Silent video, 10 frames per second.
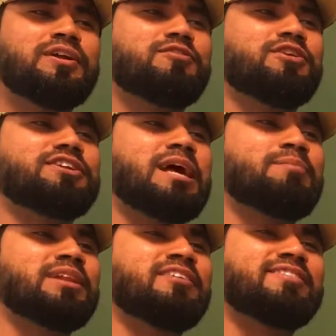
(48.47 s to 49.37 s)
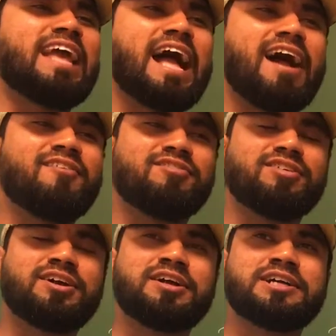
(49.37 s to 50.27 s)
For example, if they have
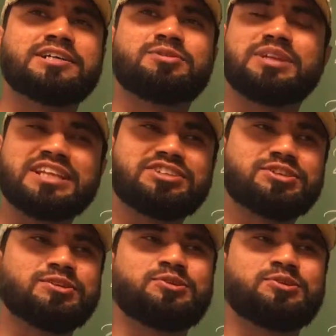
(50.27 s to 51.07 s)
a credential,